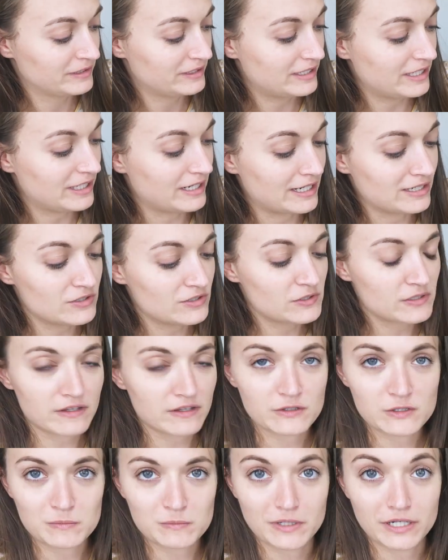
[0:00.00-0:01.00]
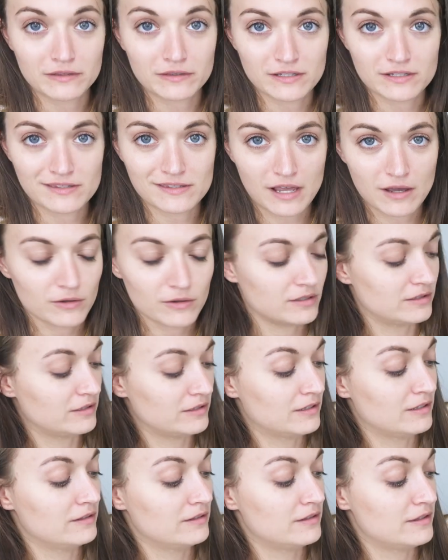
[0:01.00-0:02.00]
Can I just like spread this out
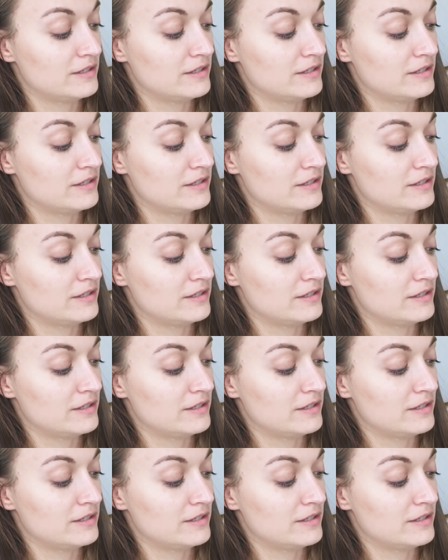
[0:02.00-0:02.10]
and